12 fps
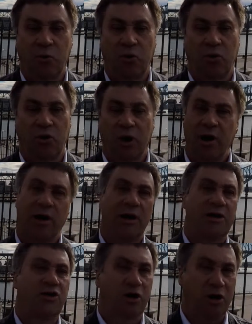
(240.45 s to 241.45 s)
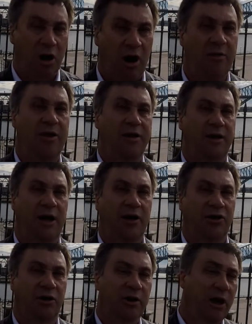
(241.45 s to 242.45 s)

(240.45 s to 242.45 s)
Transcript: will not only deny the deduction,